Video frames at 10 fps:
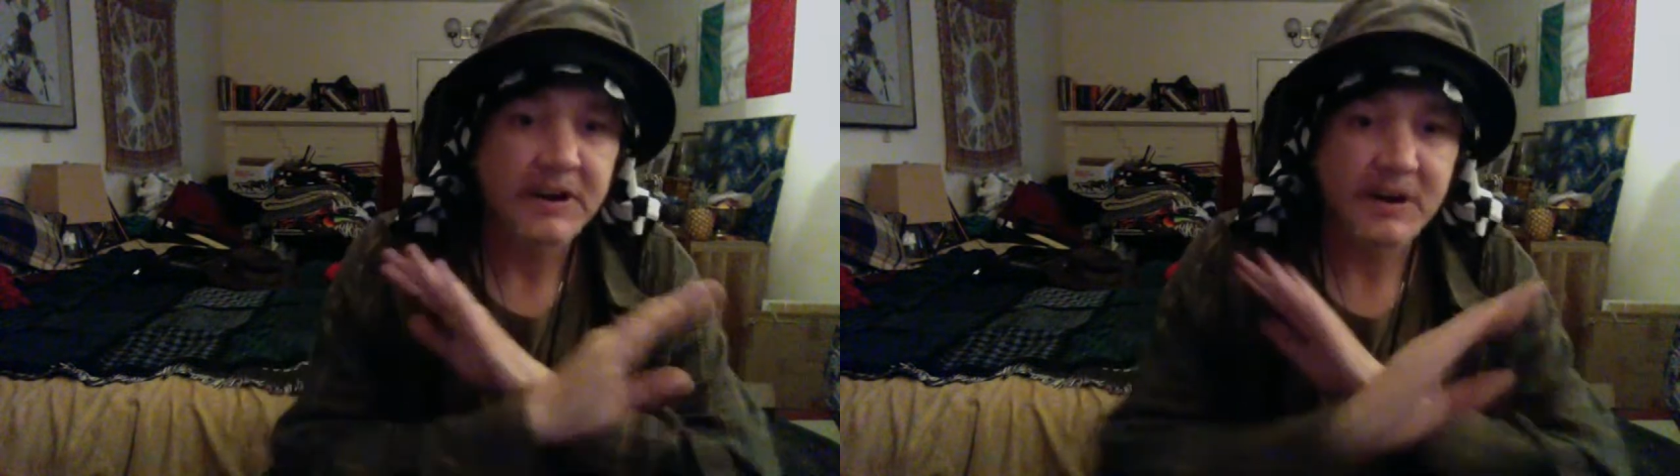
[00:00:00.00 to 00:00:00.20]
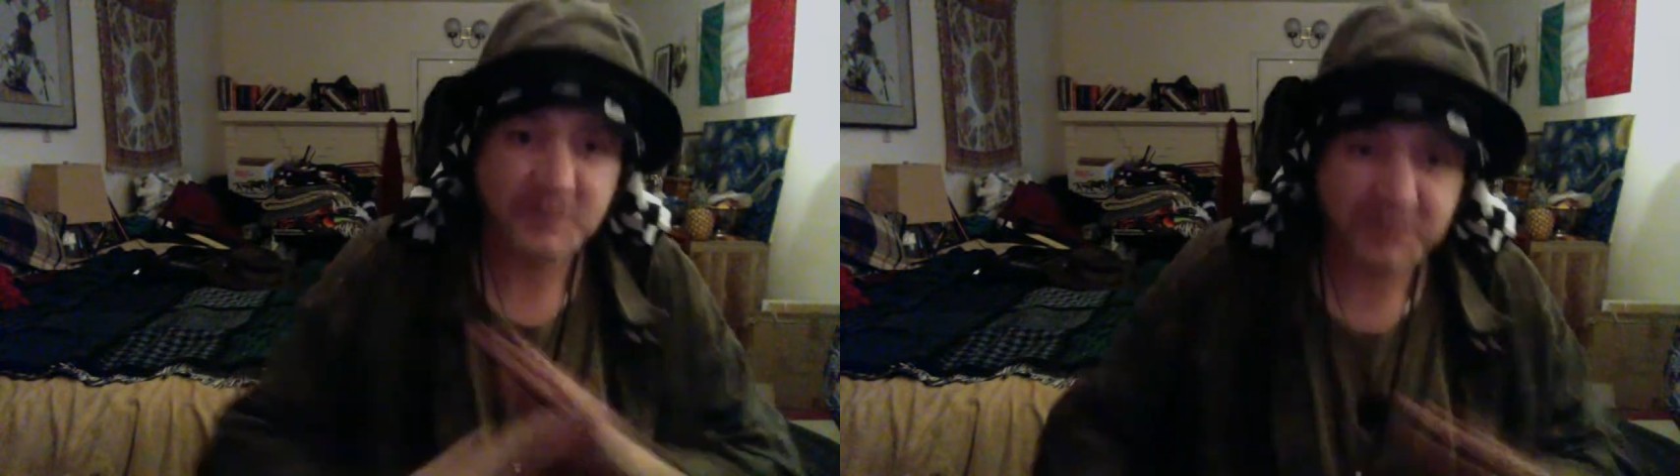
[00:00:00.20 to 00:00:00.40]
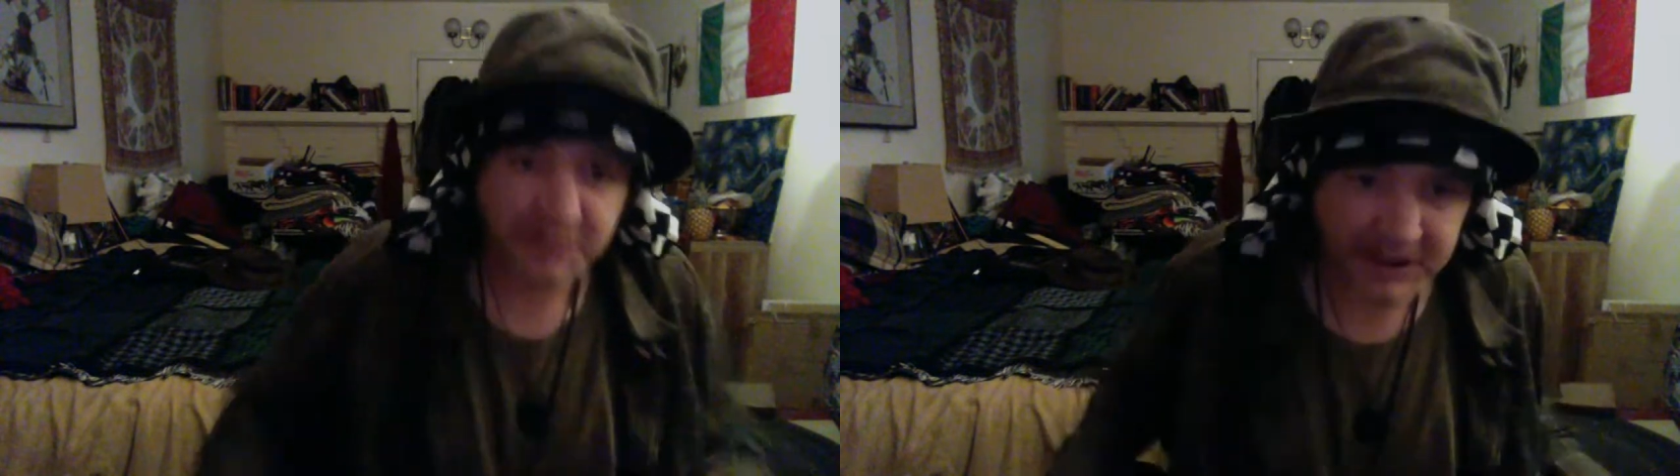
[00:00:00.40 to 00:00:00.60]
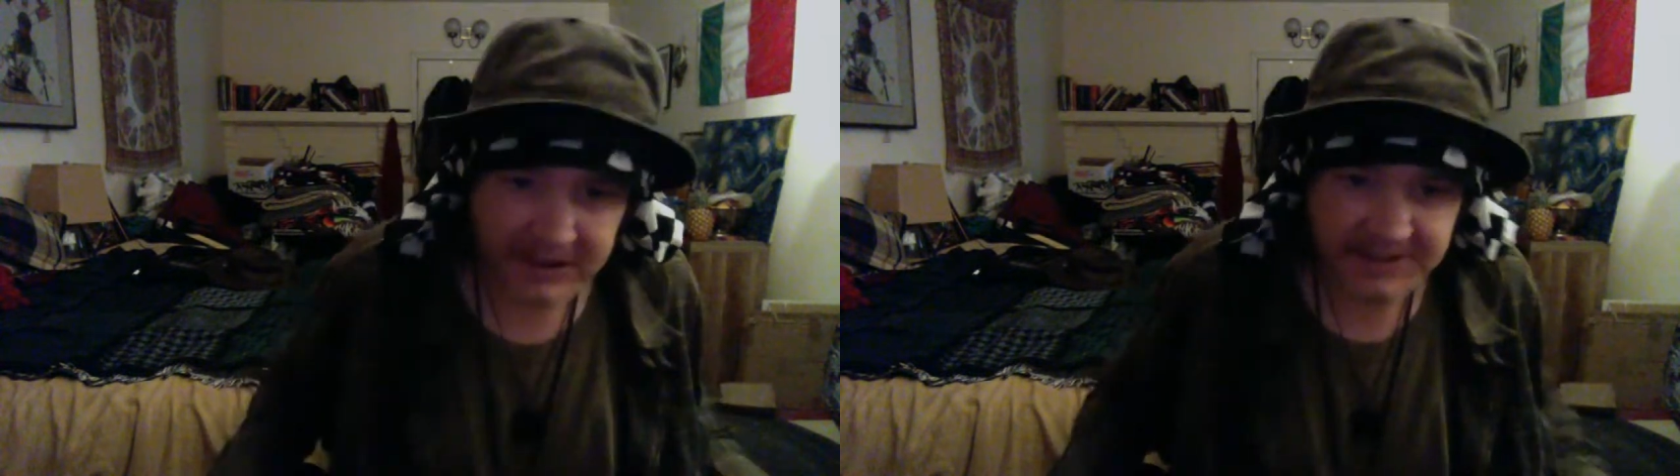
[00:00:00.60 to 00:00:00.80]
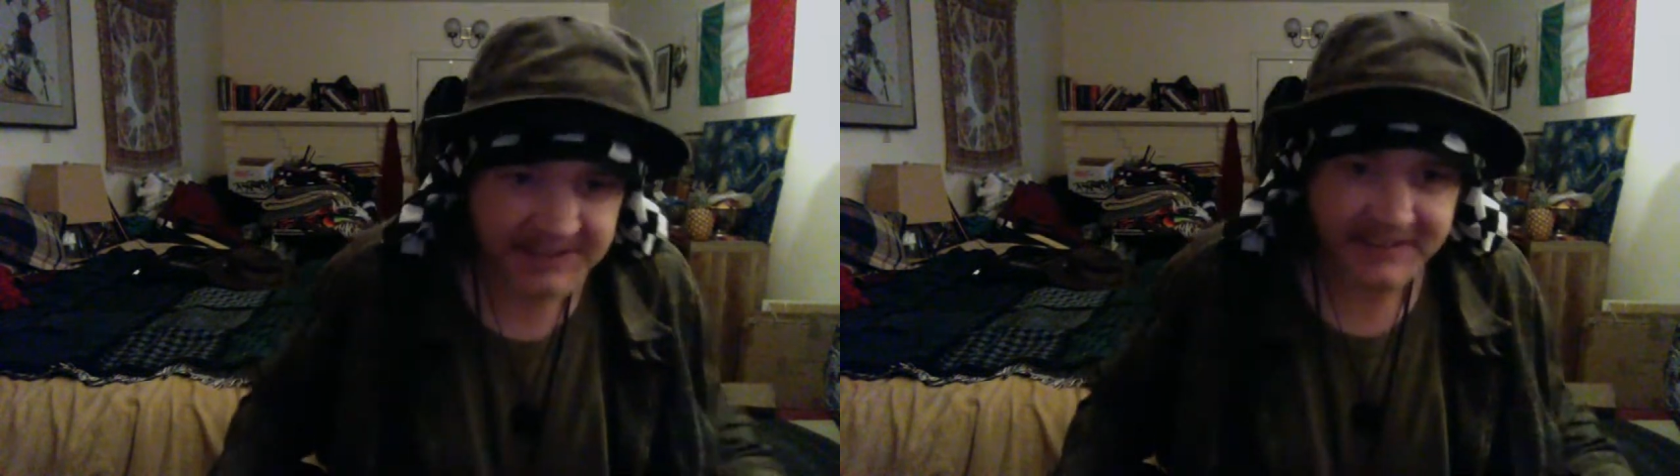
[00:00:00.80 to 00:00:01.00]
of
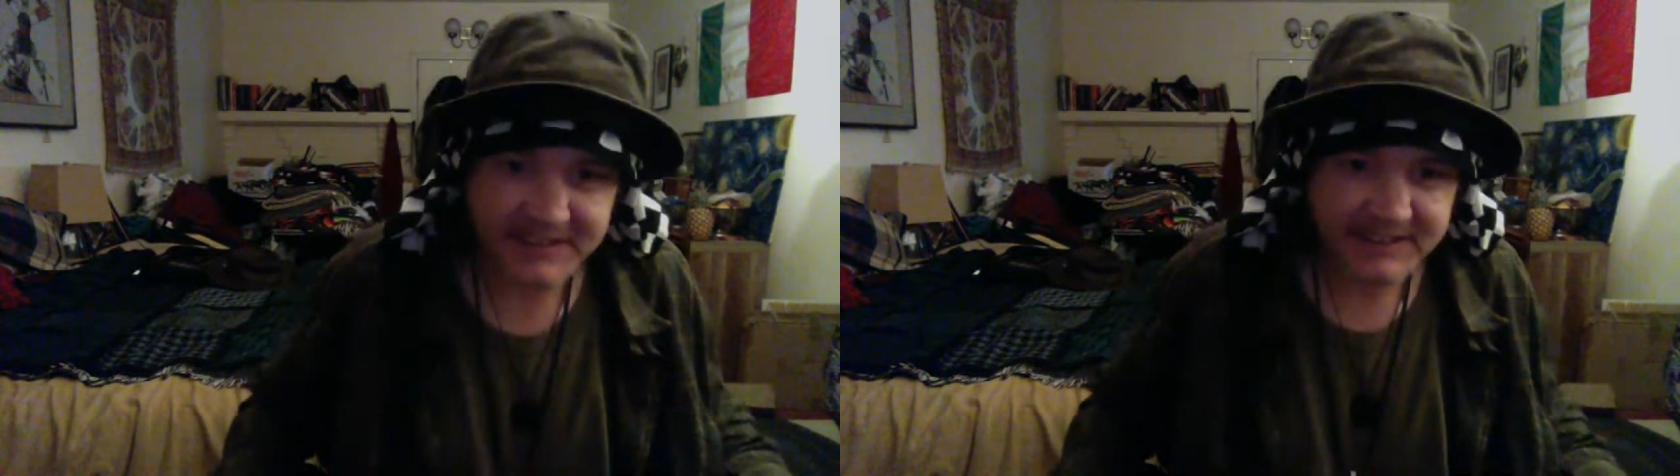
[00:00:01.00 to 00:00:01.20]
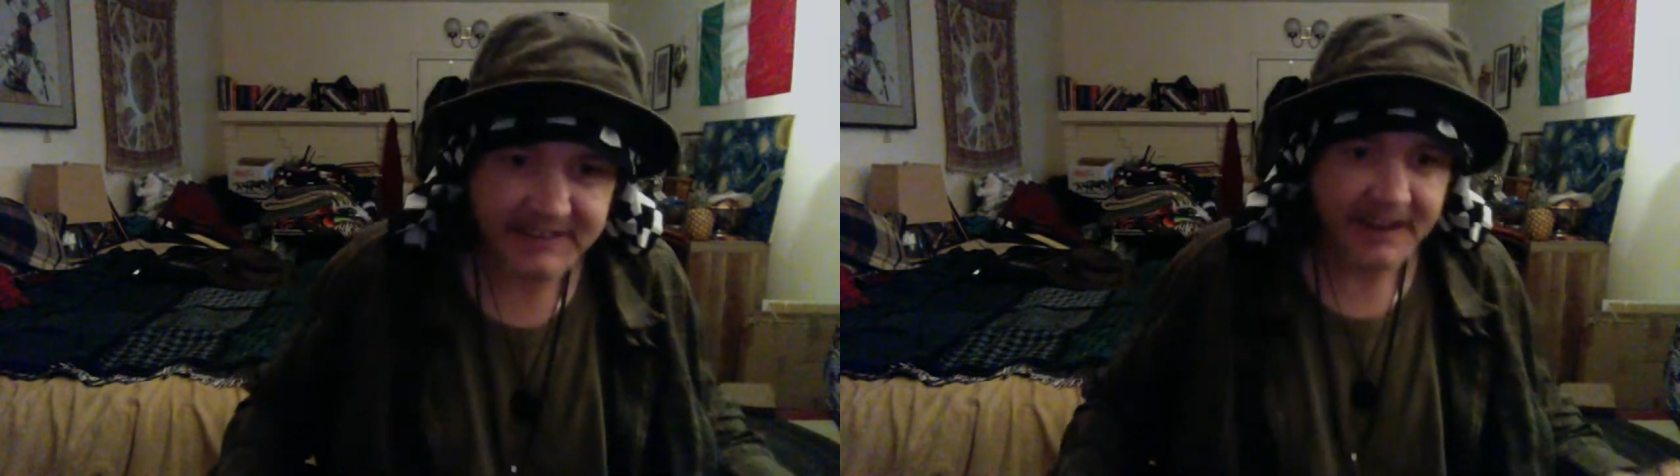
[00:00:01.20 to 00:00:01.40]
racist.